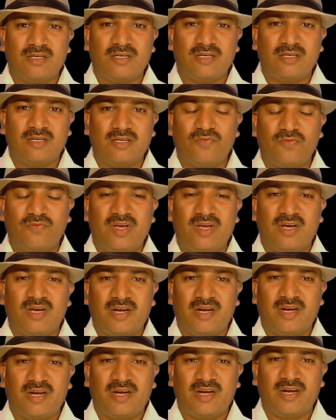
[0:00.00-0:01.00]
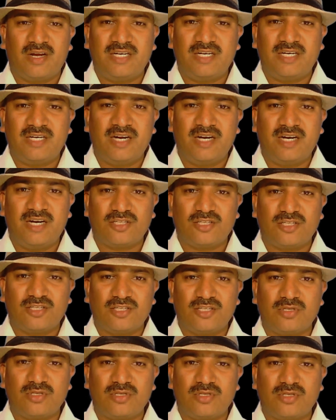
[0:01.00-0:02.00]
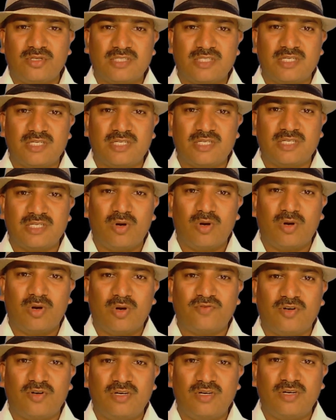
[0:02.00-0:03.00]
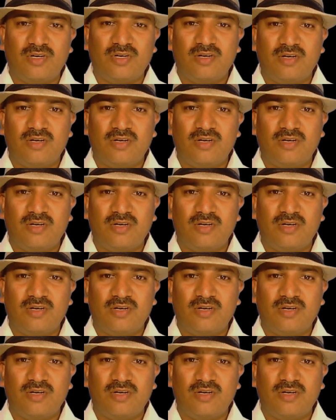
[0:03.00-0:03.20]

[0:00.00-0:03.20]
oh, we are getting delayed responses in waterfall,